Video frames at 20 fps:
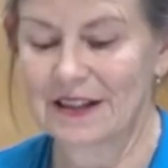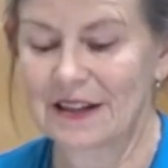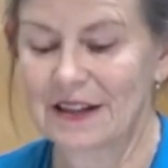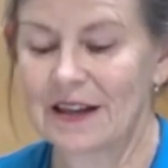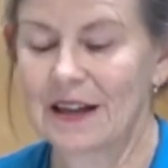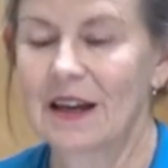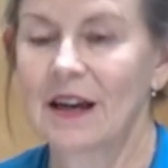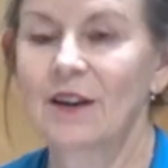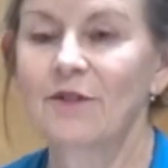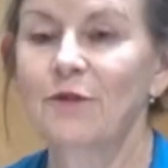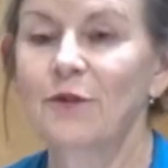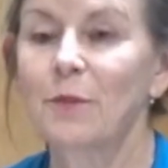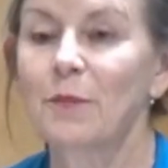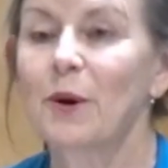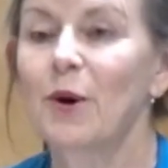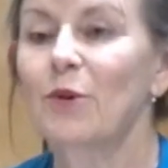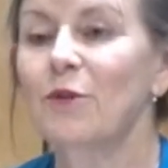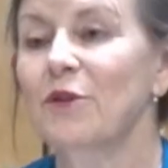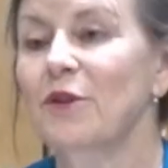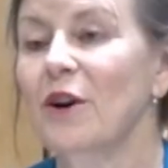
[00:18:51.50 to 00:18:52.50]
And for
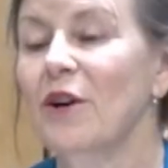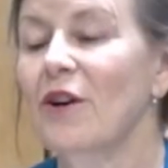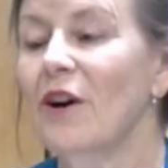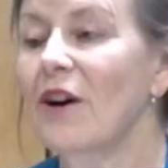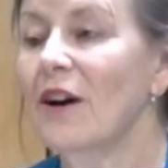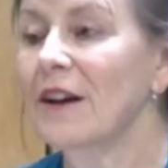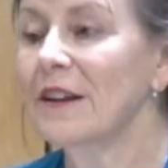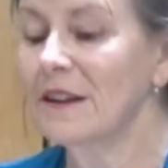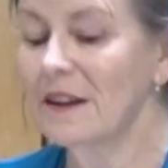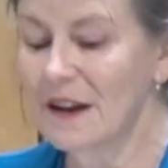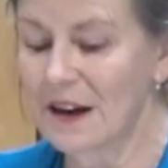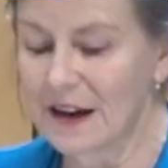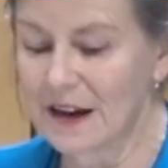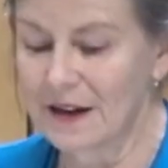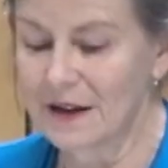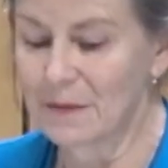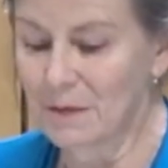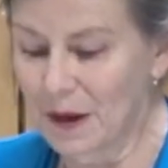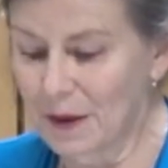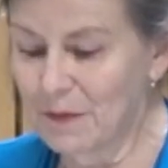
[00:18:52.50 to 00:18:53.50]
both our
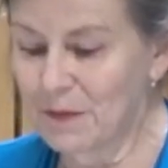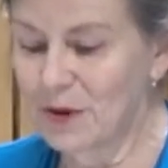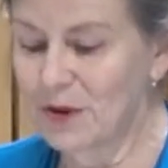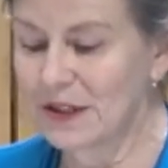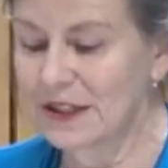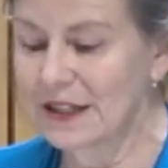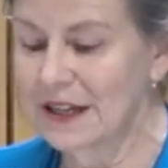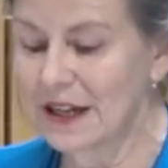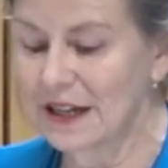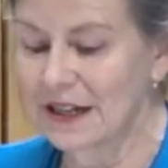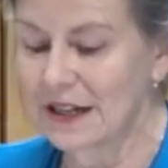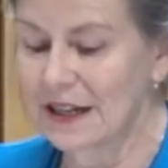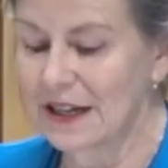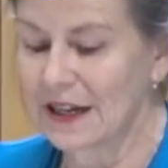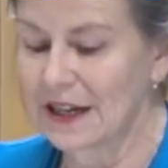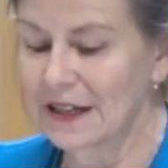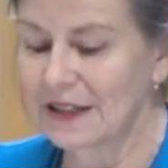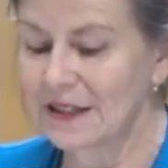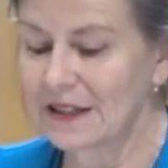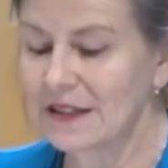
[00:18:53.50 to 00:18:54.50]
online members and
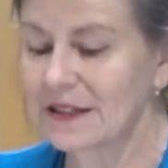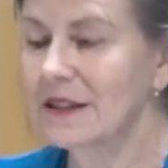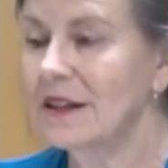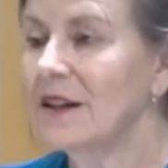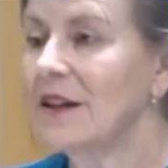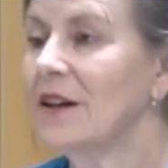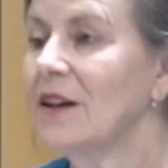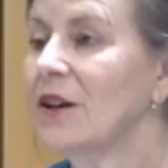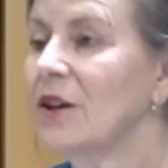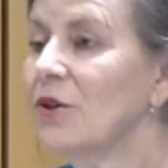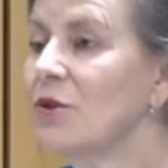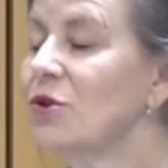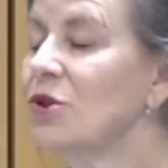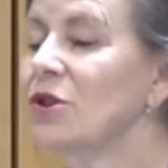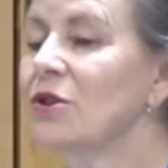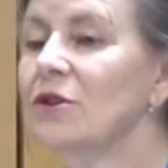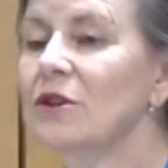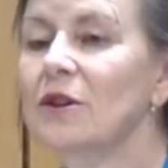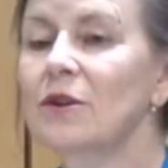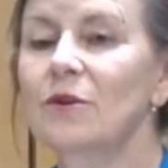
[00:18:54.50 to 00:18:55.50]
guests, you
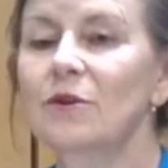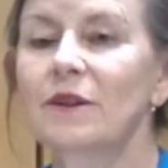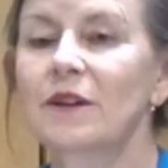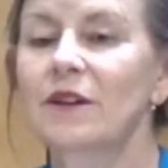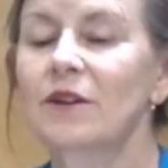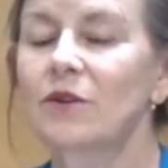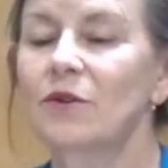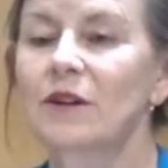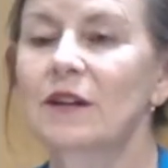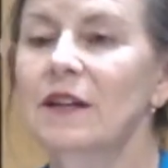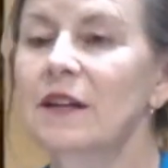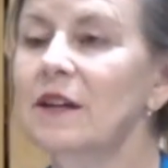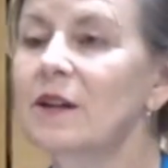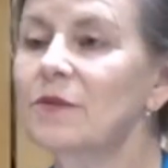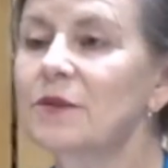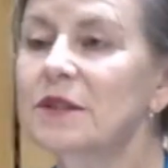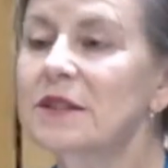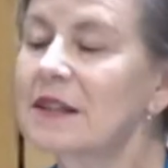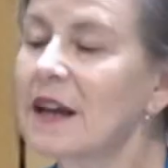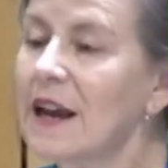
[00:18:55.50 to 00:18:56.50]
should know that your
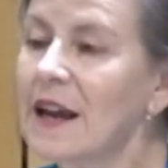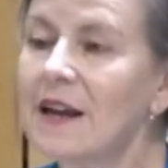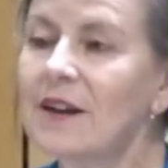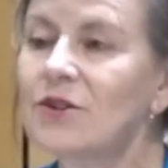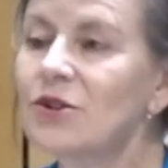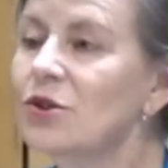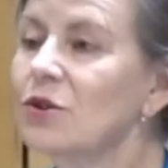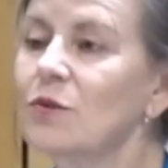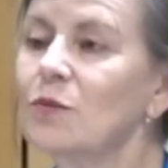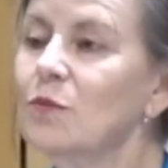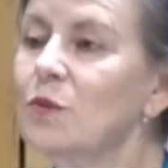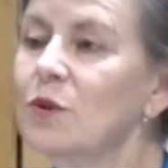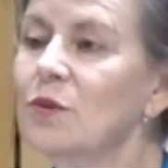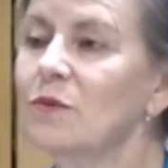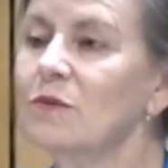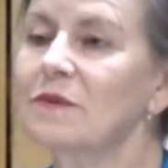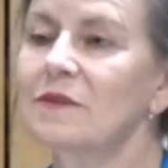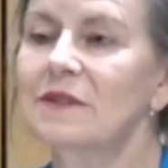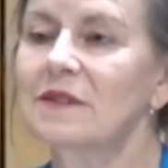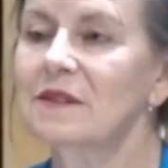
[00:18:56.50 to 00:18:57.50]
gifts and your
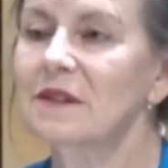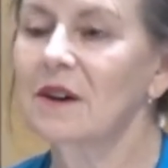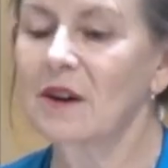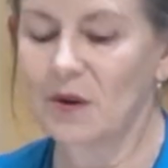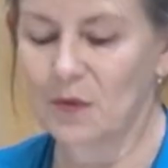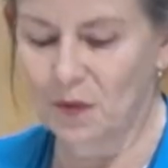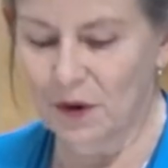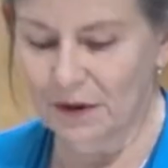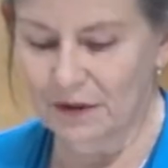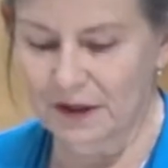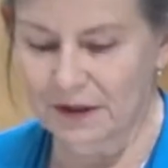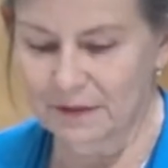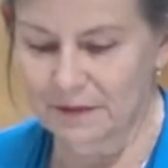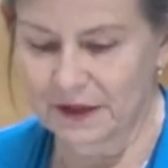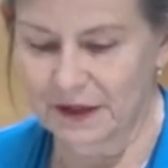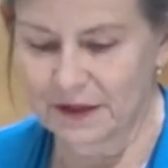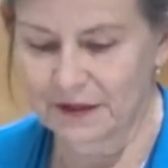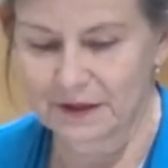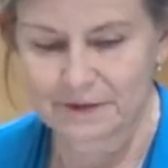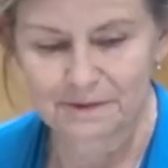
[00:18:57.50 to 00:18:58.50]
wounds are welcome
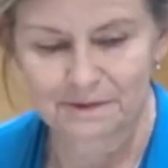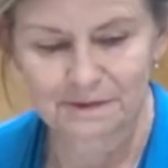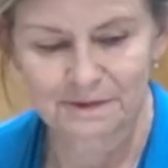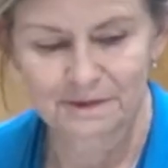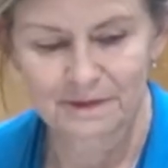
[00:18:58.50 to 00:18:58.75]
here.